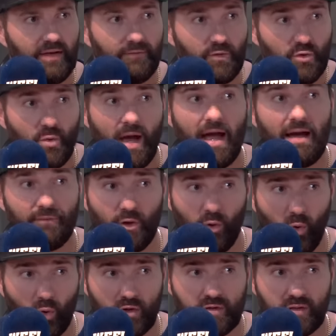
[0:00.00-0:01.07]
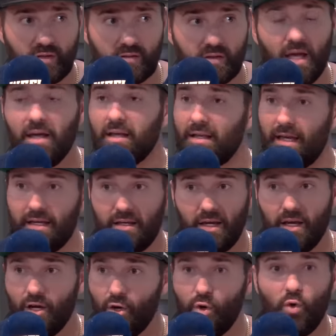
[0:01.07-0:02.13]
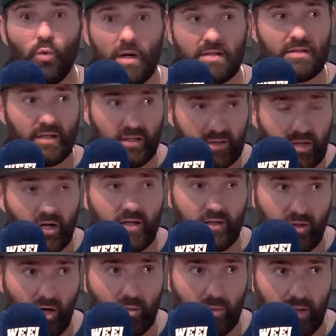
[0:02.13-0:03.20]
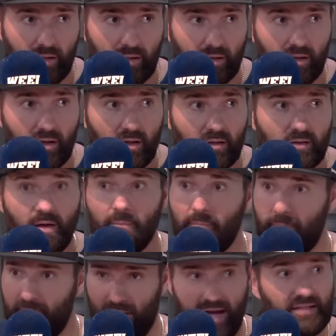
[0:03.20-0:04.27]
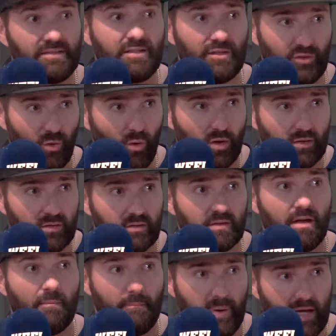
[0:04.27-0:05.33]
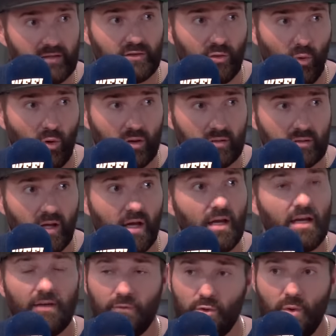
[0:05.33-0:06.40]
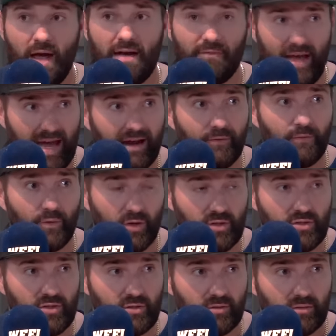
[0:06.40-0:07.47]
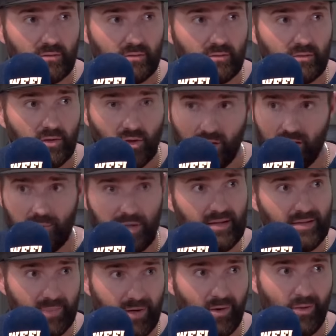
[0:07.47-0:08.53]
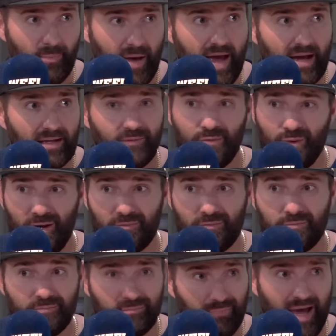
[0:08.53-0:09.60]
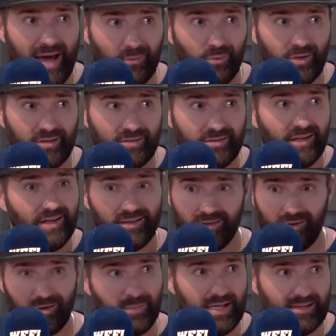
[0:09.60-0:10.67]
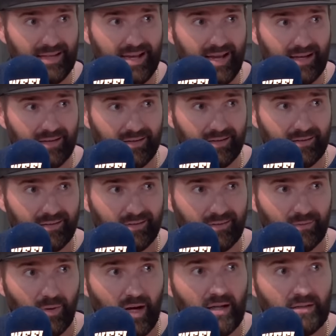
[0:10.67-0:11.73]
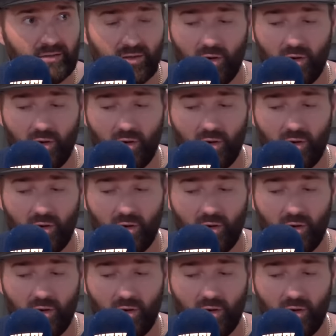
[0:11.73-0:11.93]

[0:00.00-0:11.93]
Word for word: If you have the horses, like who wins a Kentucky Derby? The fastest the best, horse, the, fastest the horse. best horse. If you have average, they're going to be in the middle of the pack. If you have bad ones, they're going to be at the end, right?